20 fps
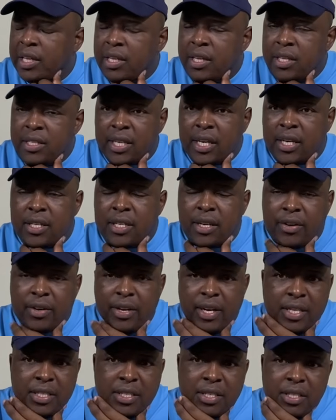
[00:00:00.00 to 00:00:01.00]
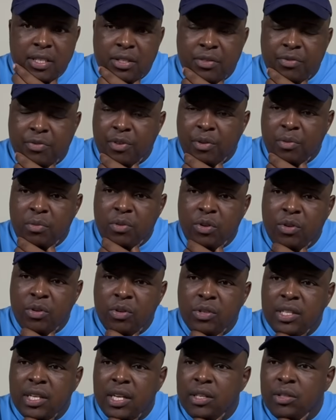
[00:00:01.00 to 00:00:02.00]
secondary assist from Nuno
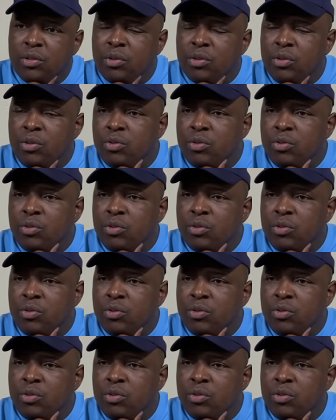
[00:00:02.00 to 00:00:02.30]
Santo